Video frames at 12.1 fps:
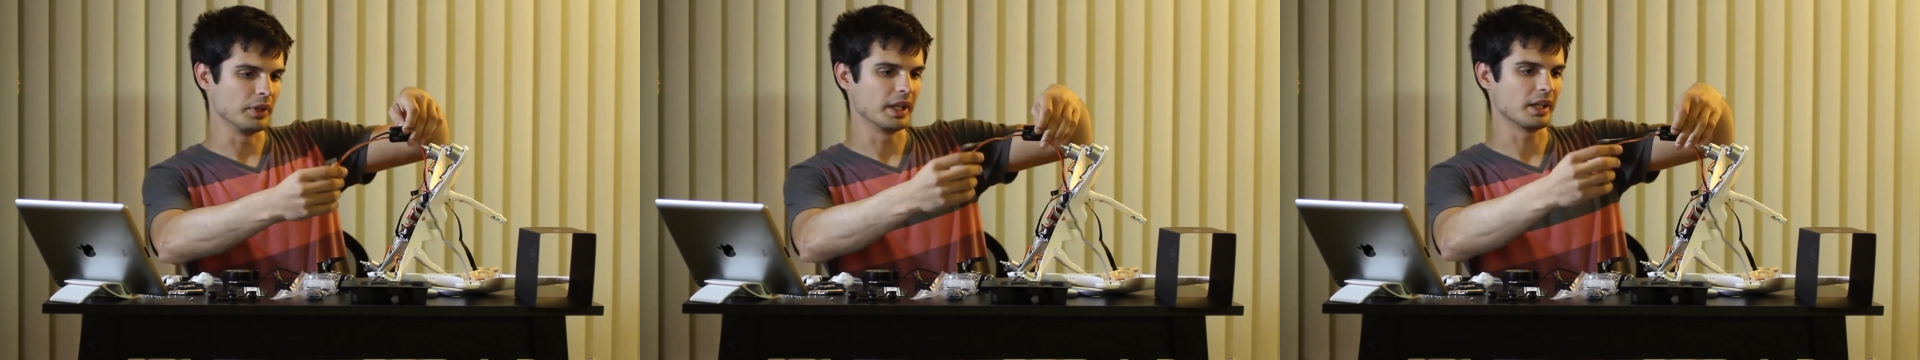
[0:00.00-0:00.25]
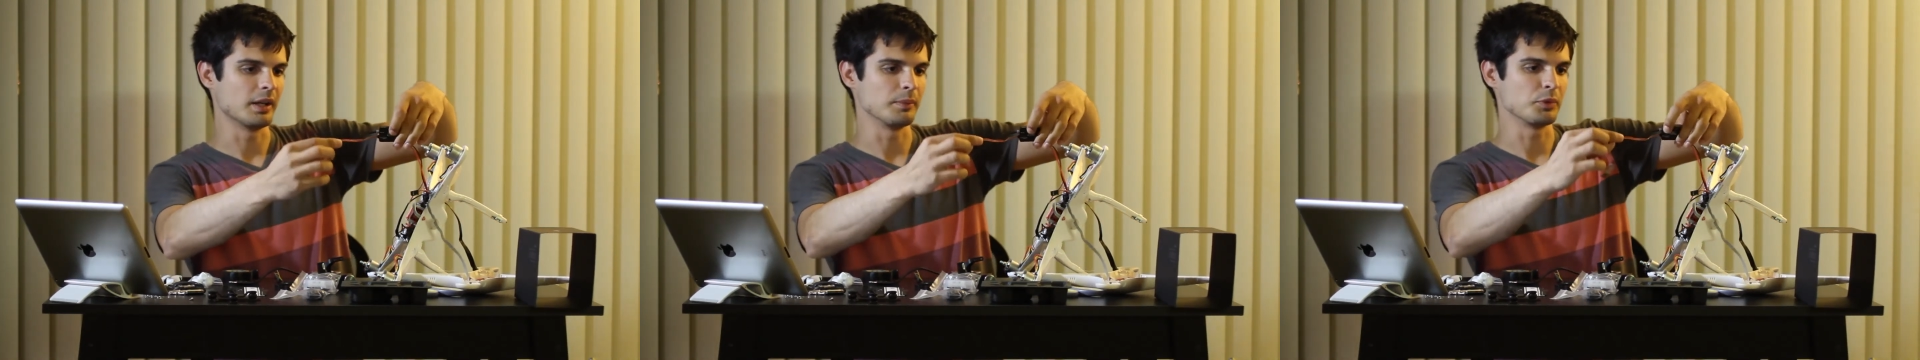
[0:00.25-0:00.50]

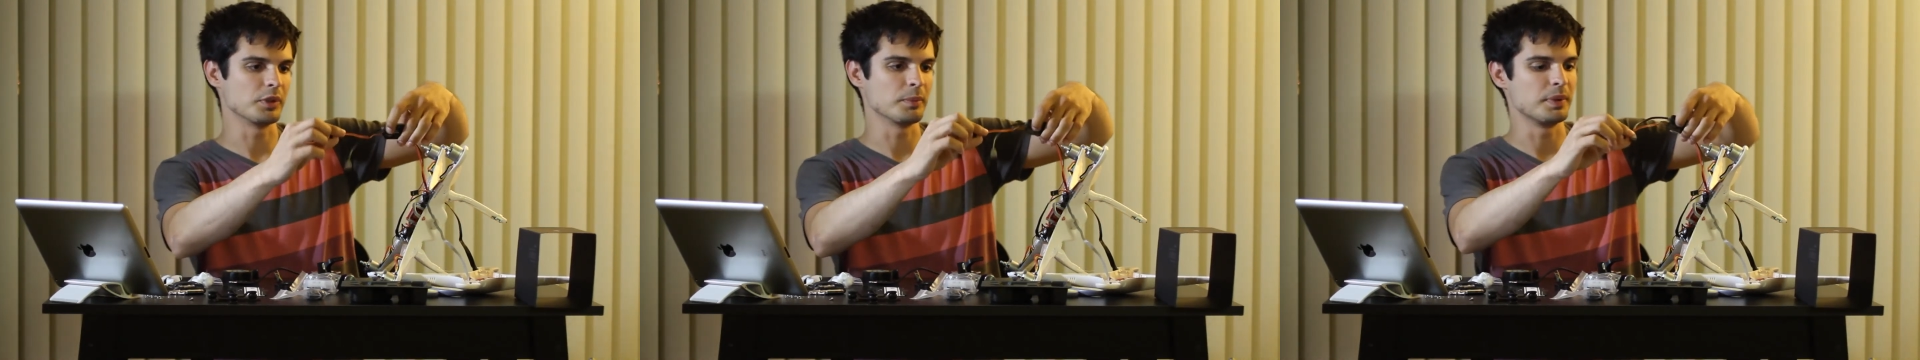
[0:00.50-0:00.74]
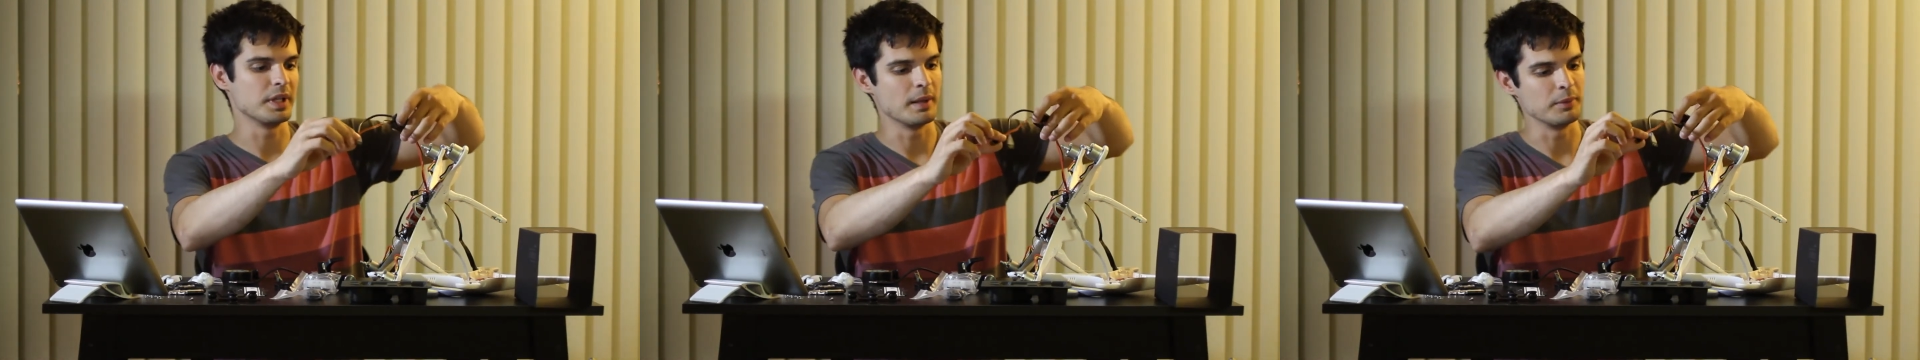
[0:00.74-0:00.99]
that comes with the
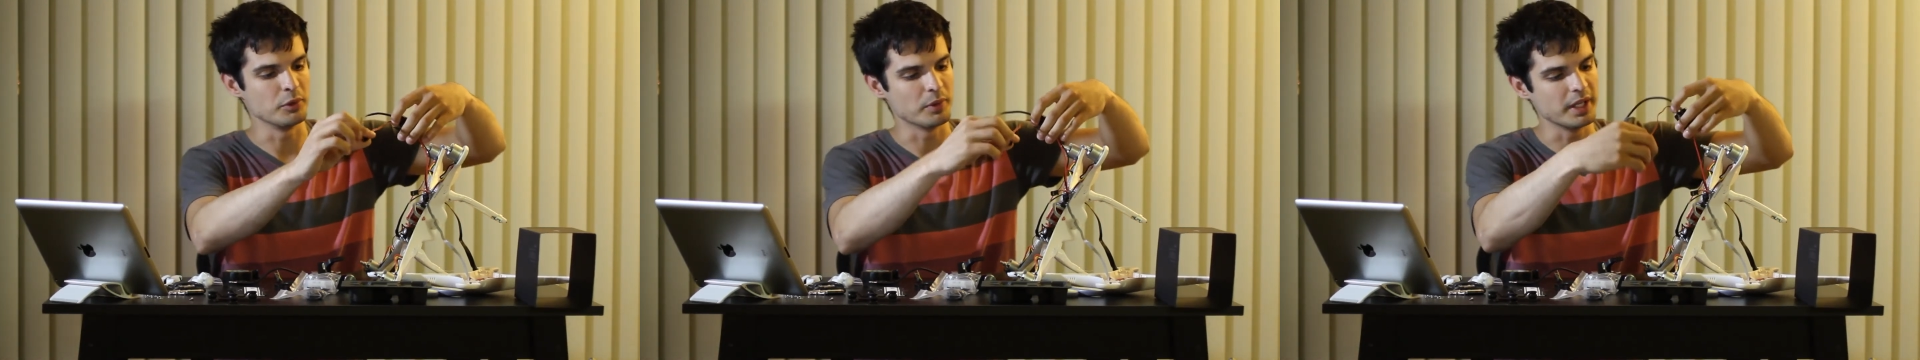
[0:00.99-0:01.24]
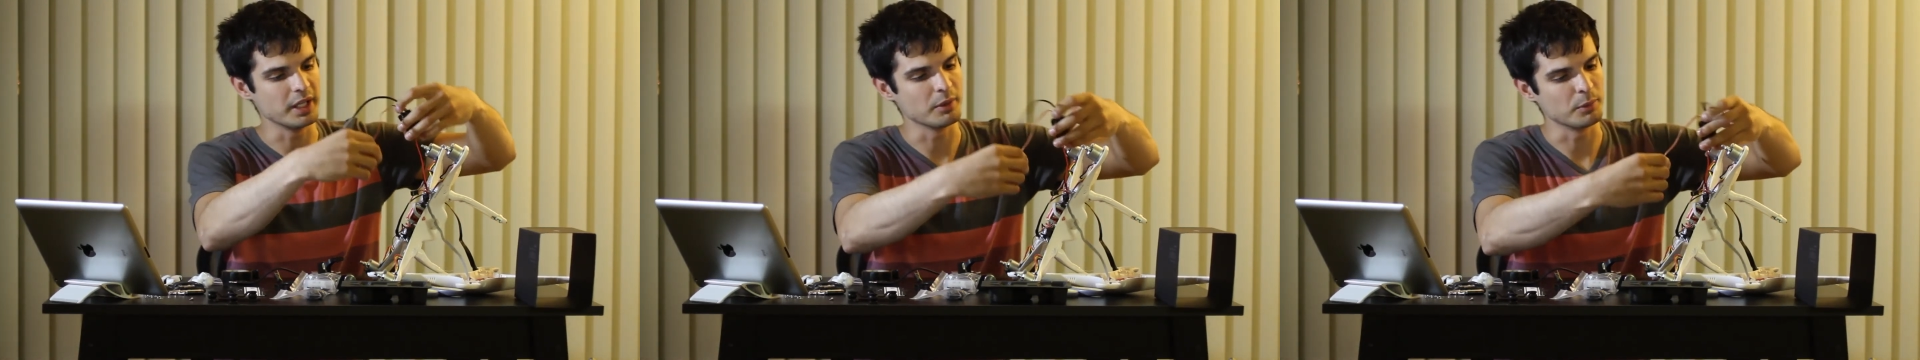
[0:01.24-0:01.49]
PMU
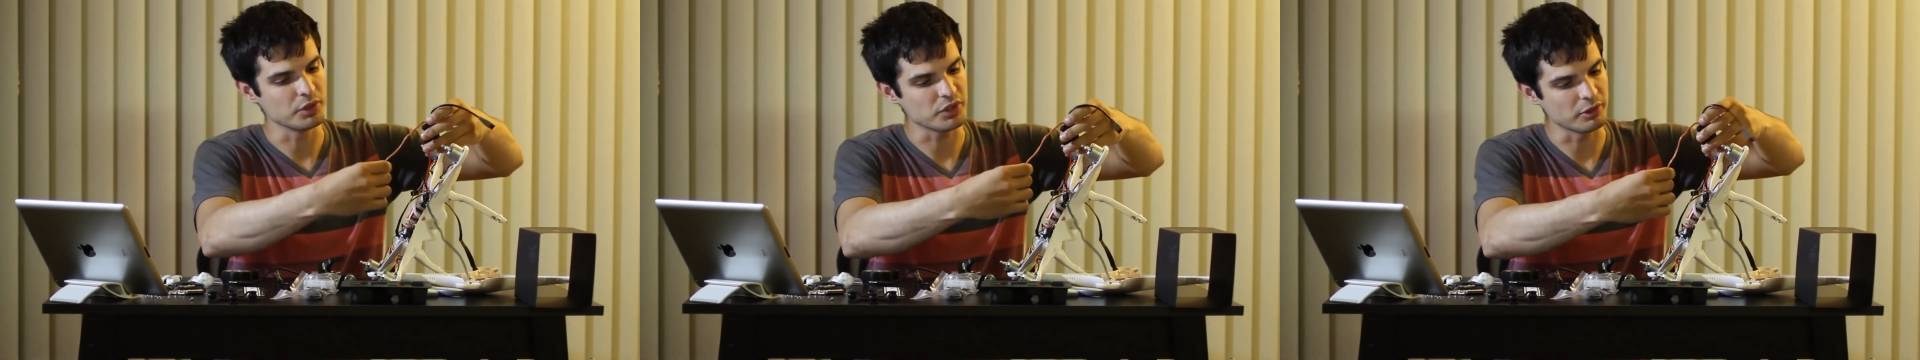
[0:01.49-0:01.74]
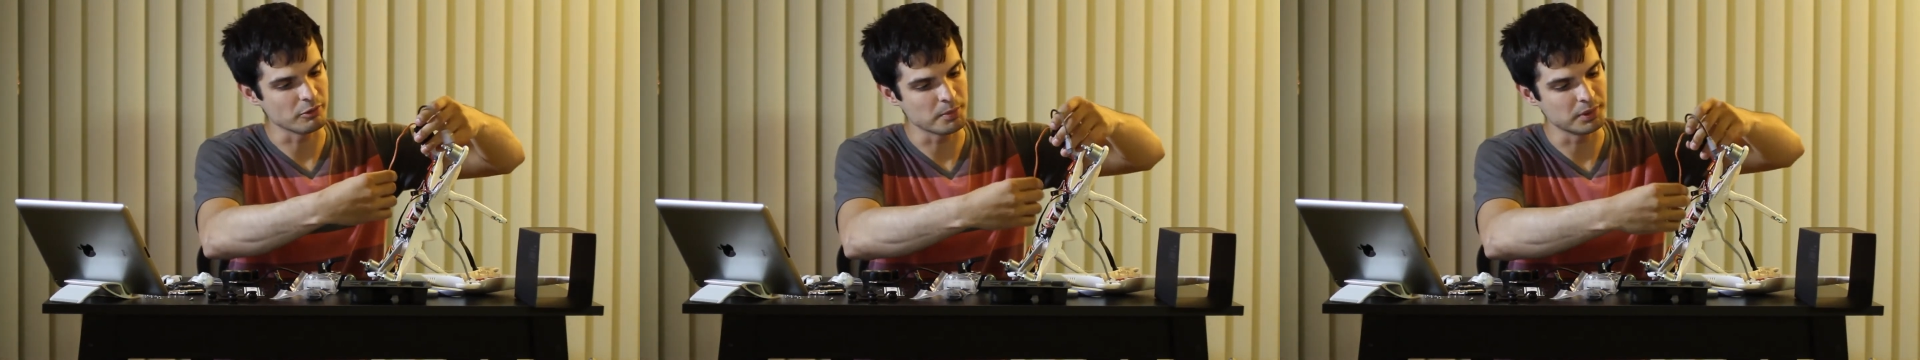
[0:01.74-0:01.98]
right here, and we're just
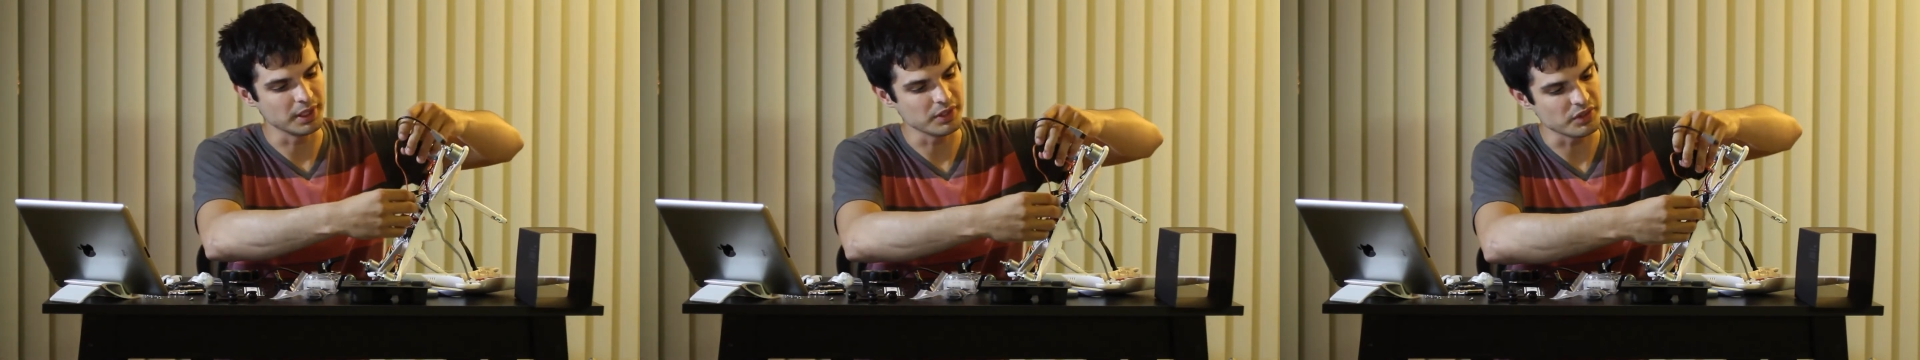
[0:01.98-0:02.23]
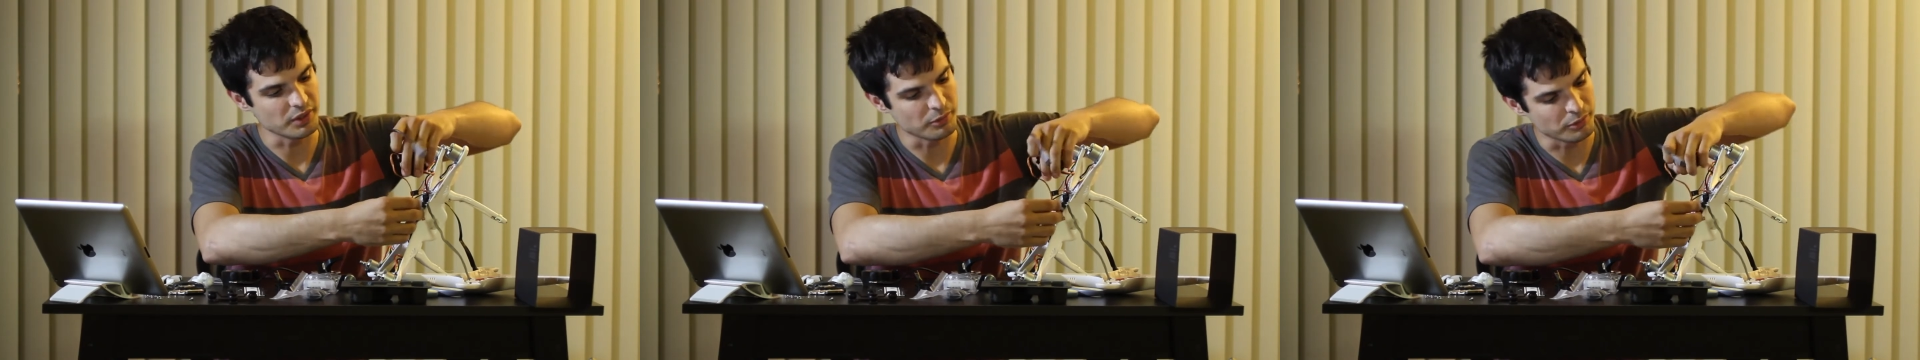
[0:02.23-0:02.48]
gonna
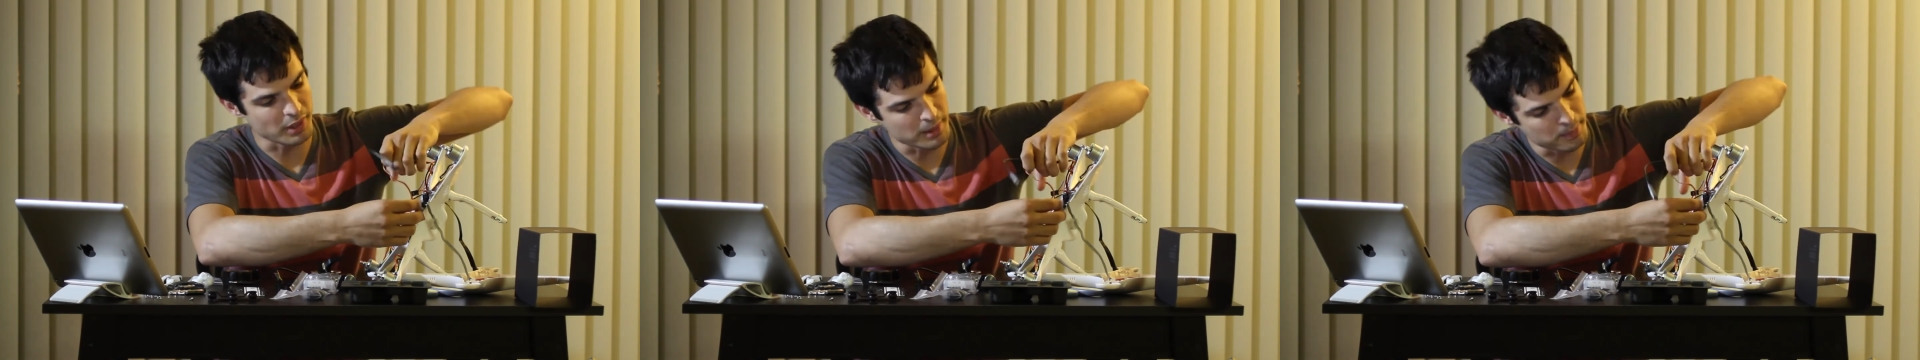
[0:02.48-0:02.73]
replace it right